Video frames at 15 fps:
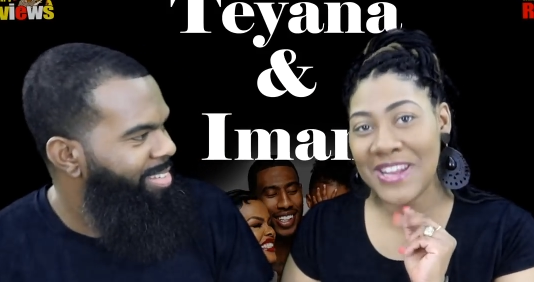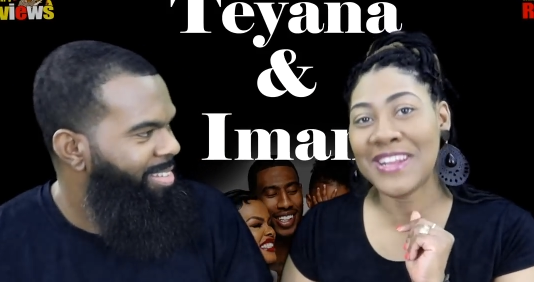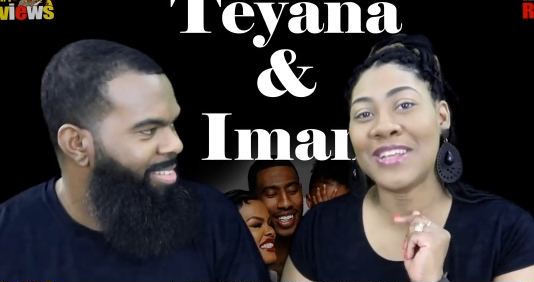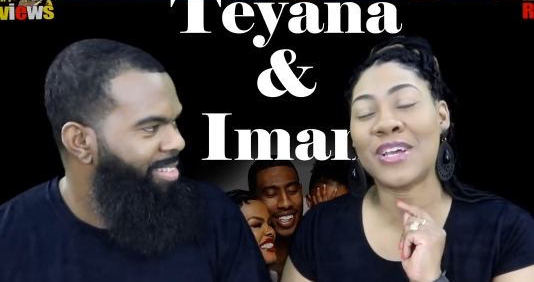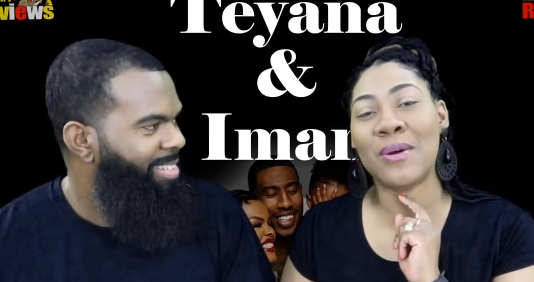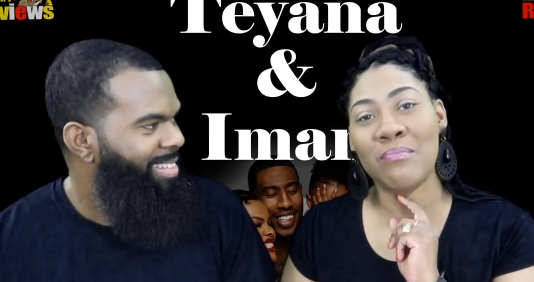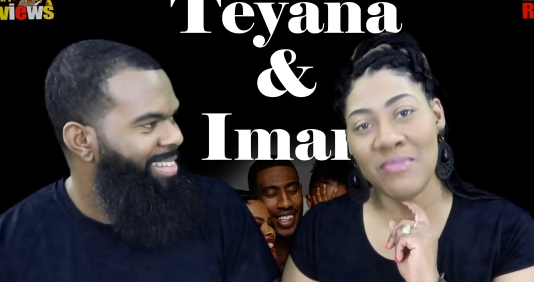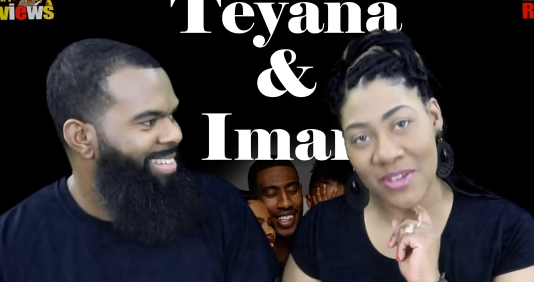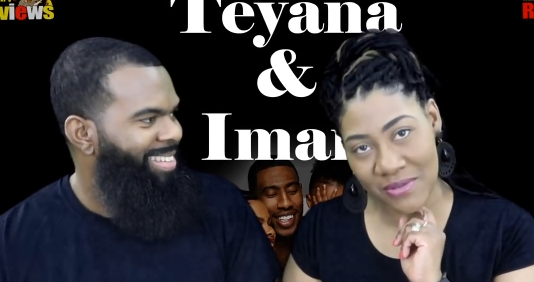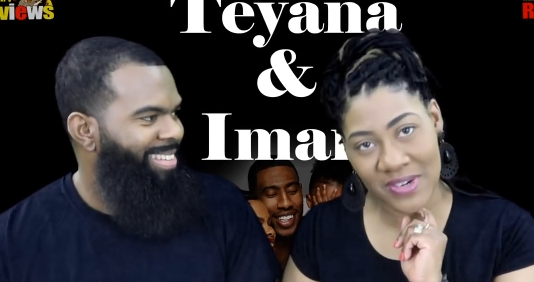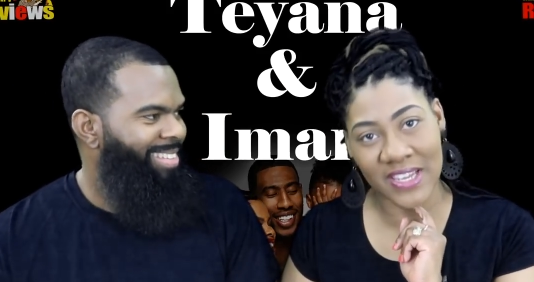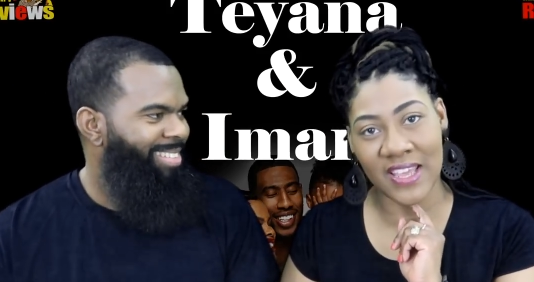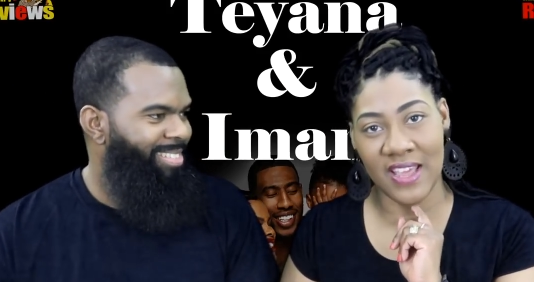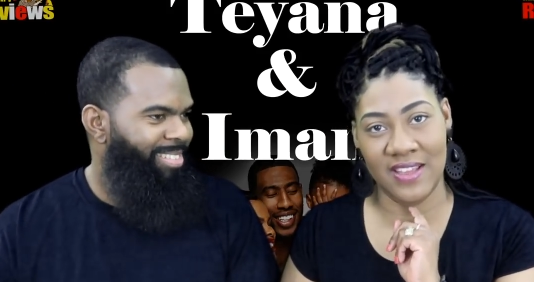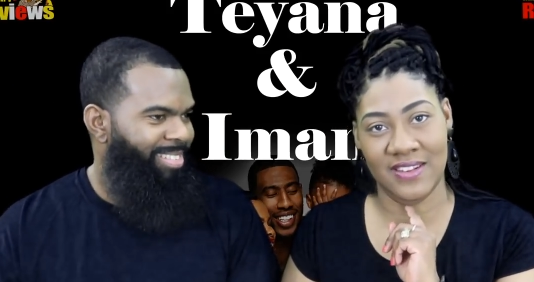Speaker 1: We need to
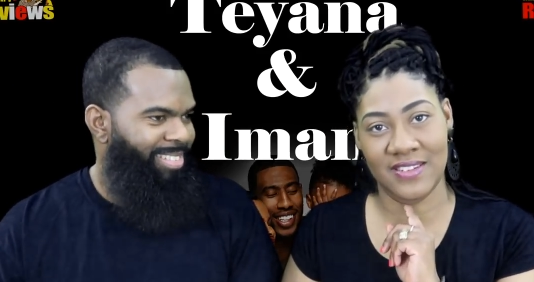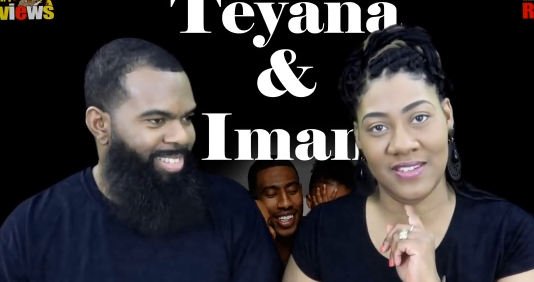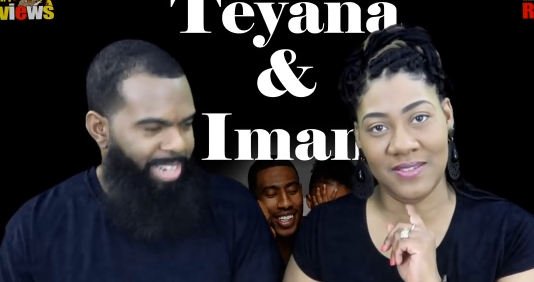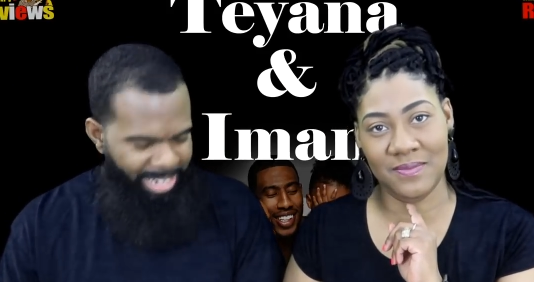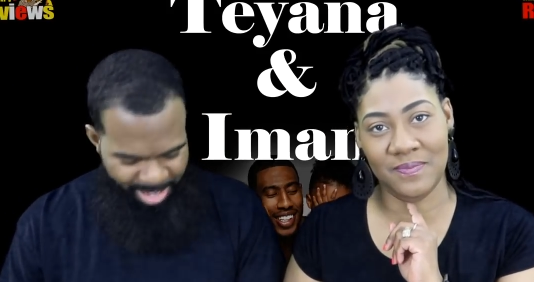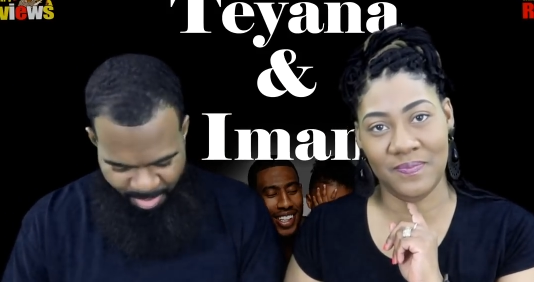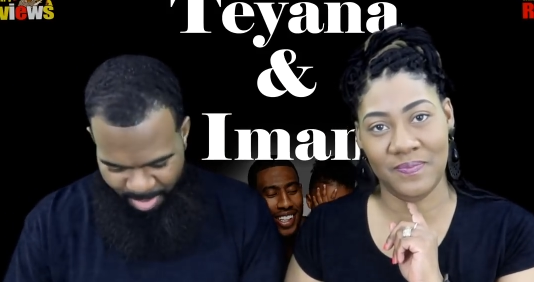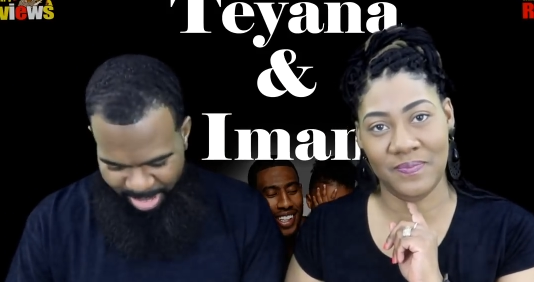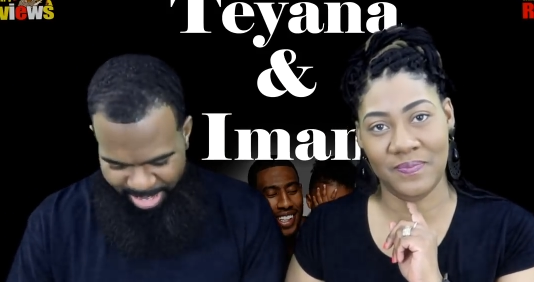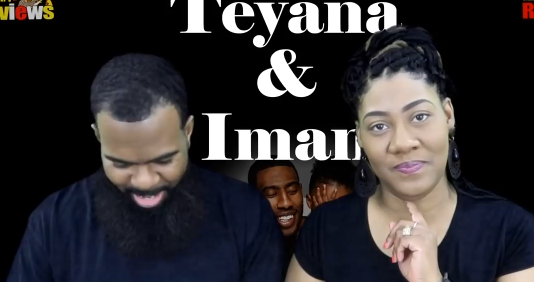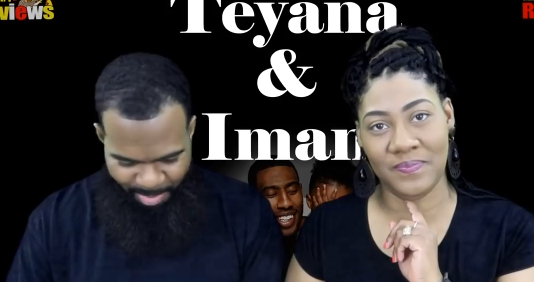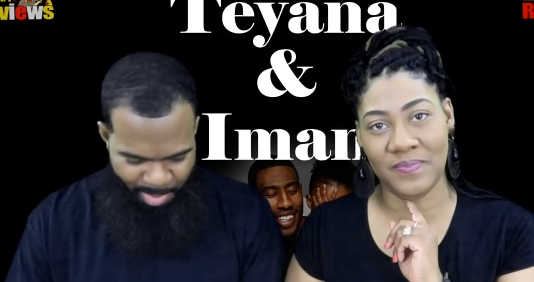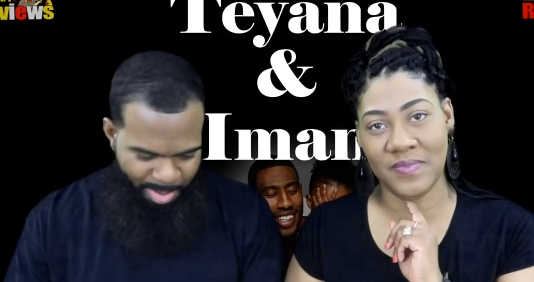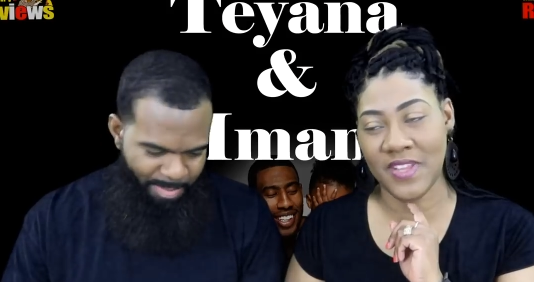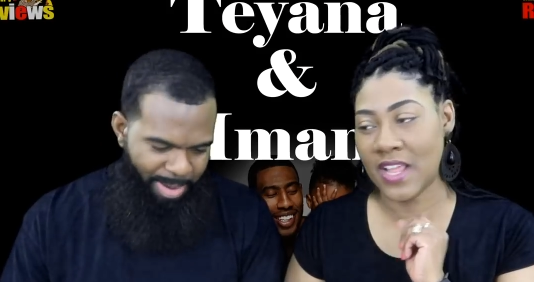communicate.
Speaker 2: Shut the
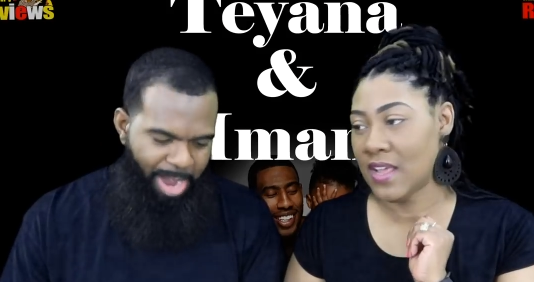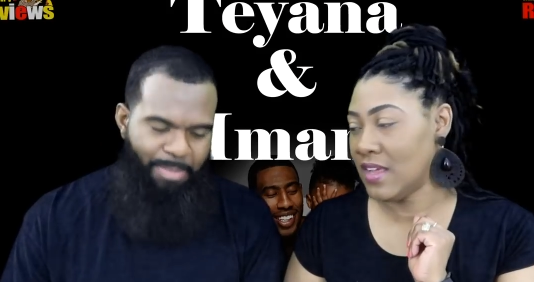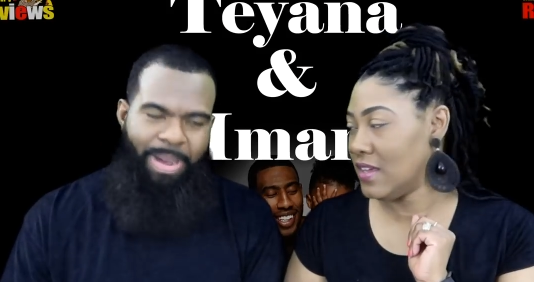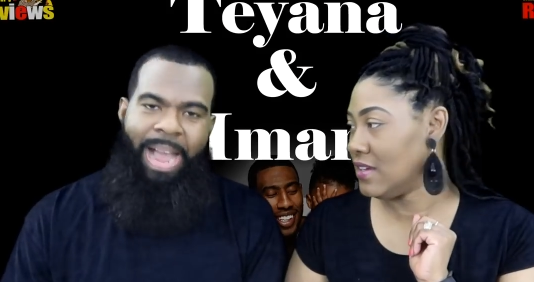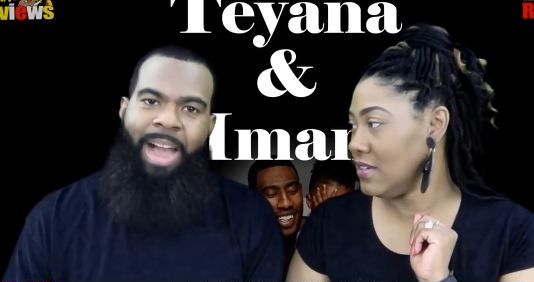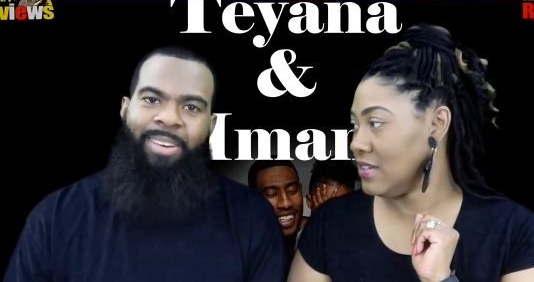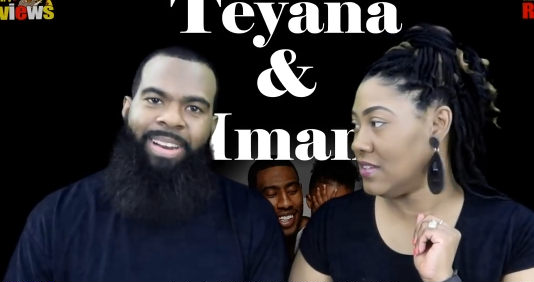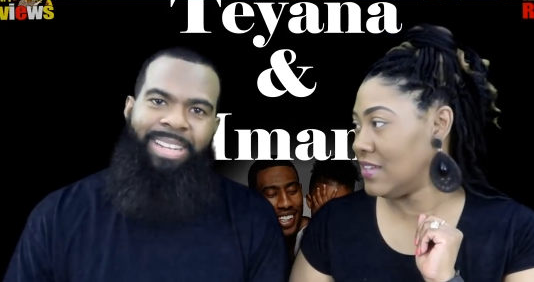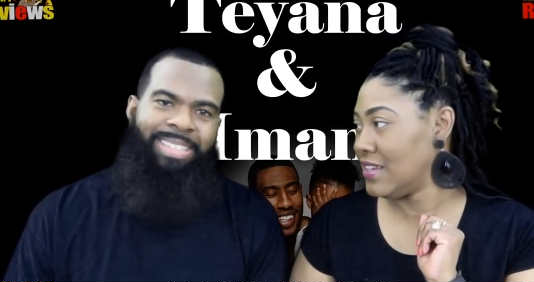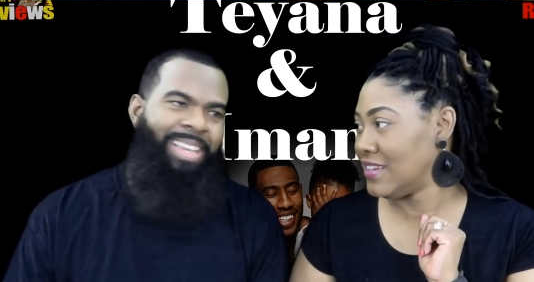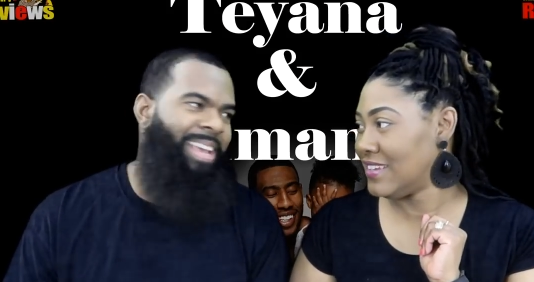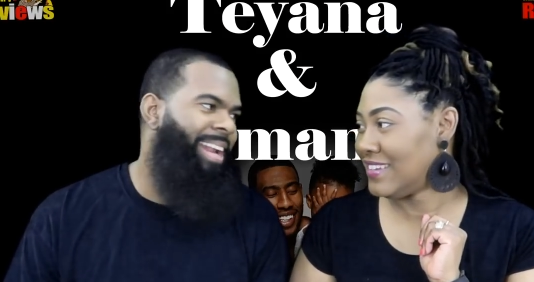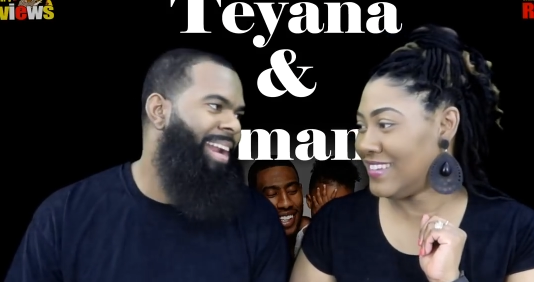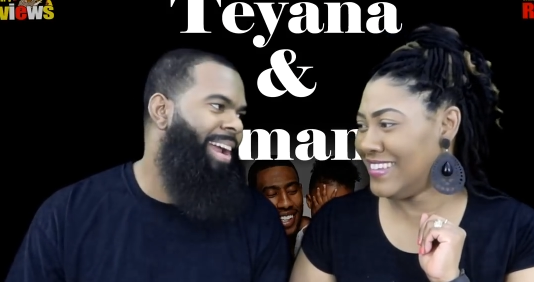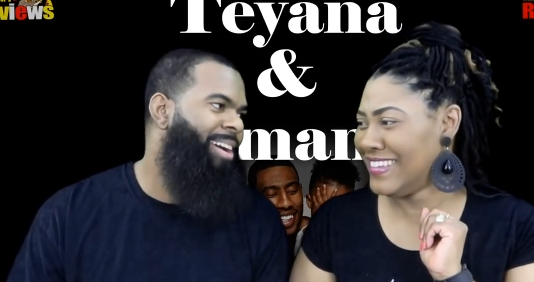windows. Put mama out. Let's
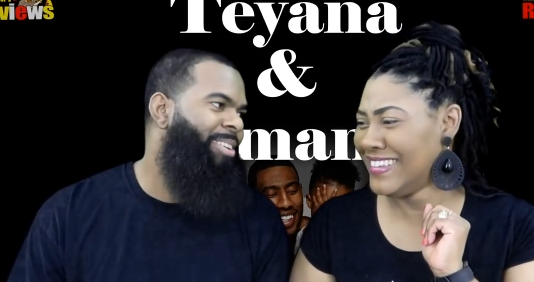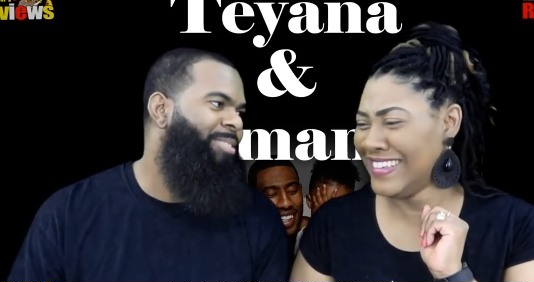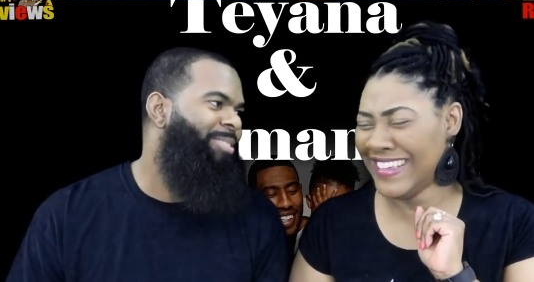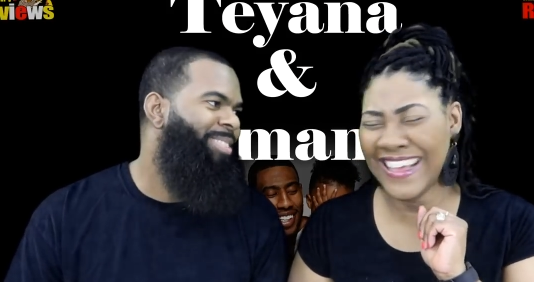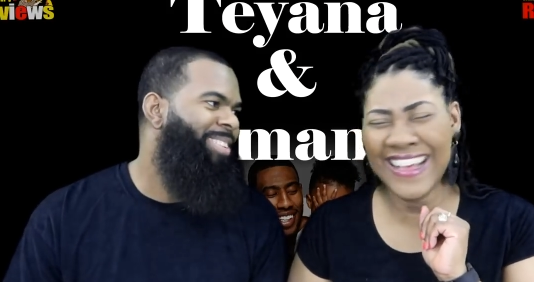get it on.